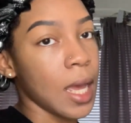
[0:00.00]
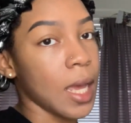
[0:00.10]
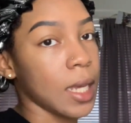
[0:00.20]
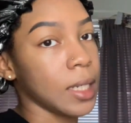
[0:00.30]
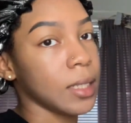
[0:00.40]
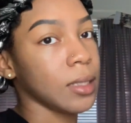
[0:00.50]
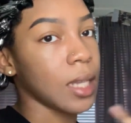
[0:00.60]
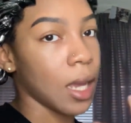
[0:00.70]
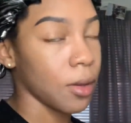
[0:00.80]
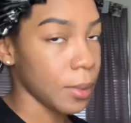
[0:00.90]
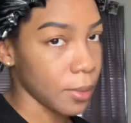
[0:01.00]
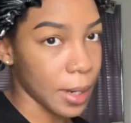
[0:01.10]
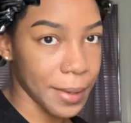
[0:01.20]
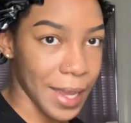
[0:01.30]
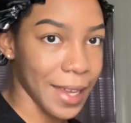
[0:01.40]
and I'll be right
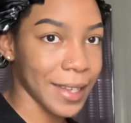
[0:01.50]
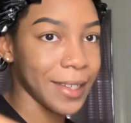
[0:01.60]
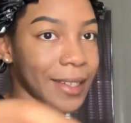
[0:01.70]
back.